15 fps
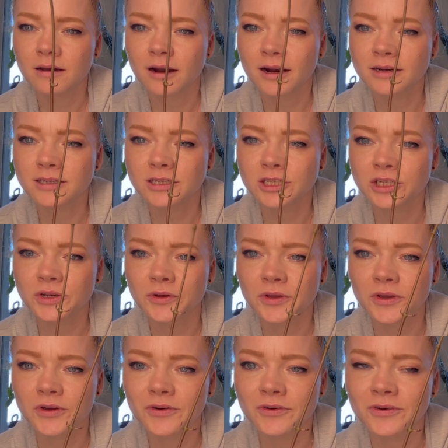Hard to show
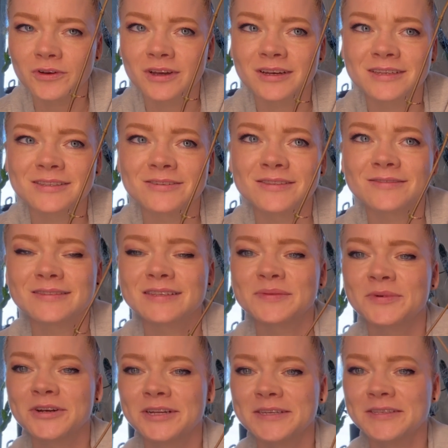you because those ones are
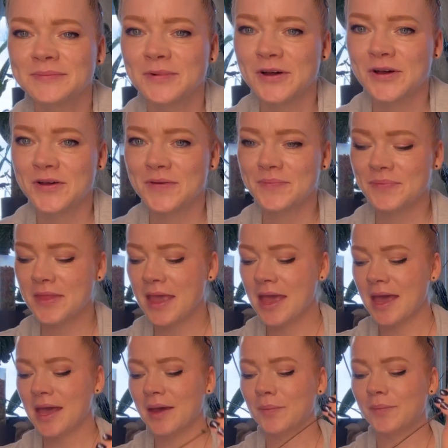pretty small.
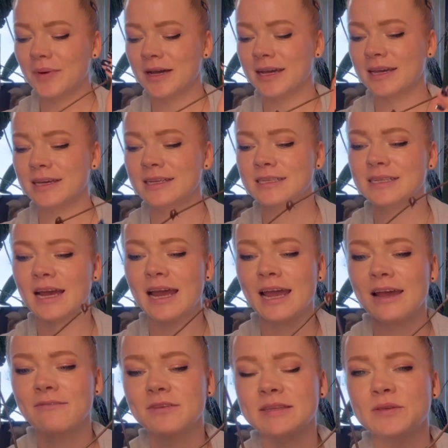But I
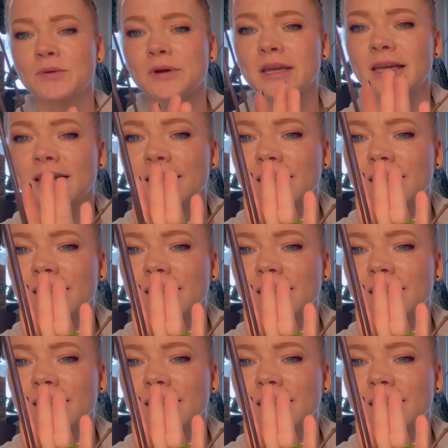have this Hoya